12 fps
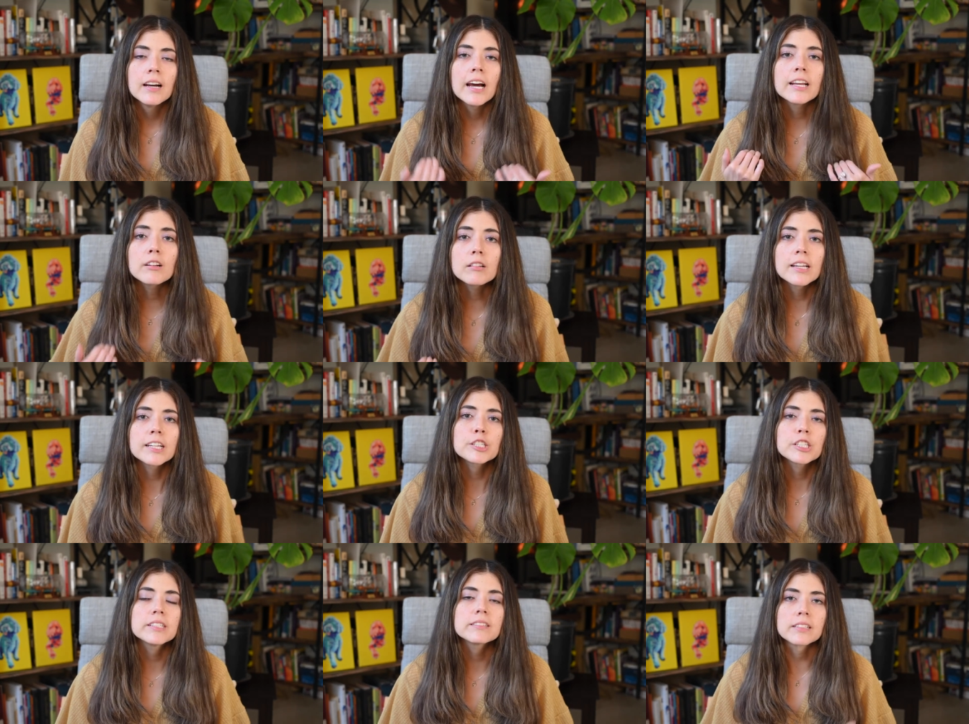I don't like
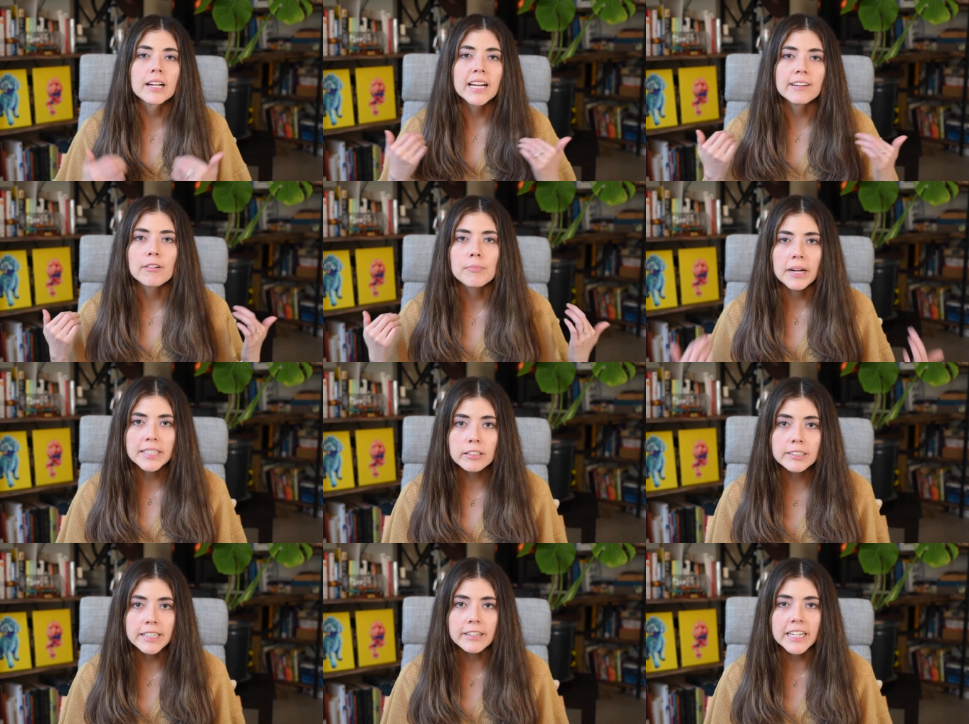cheese and I have a
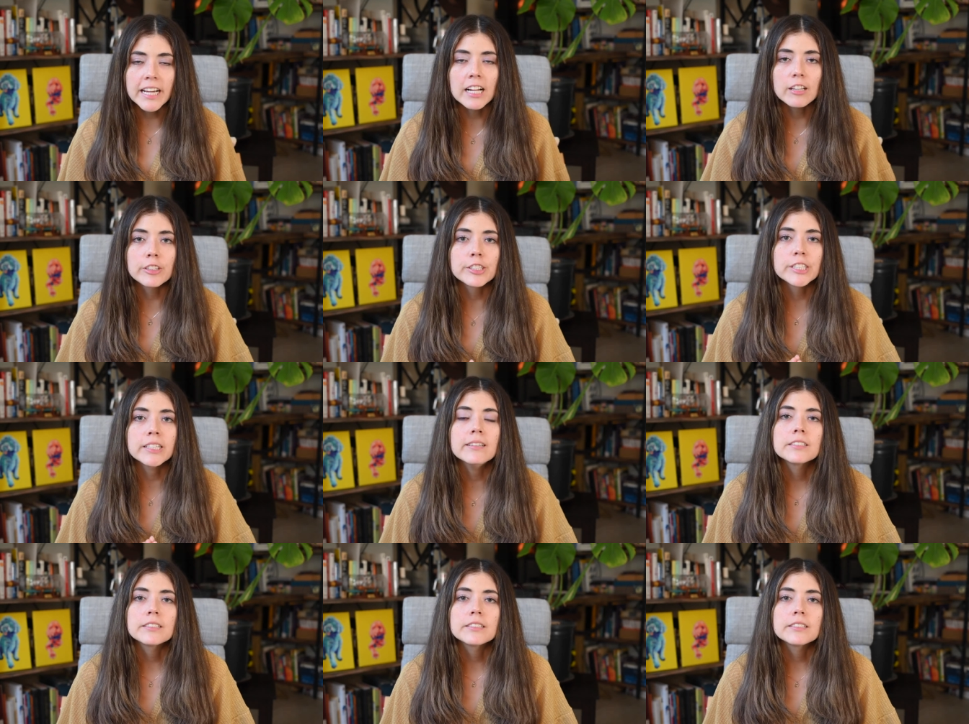mild dairy allergy,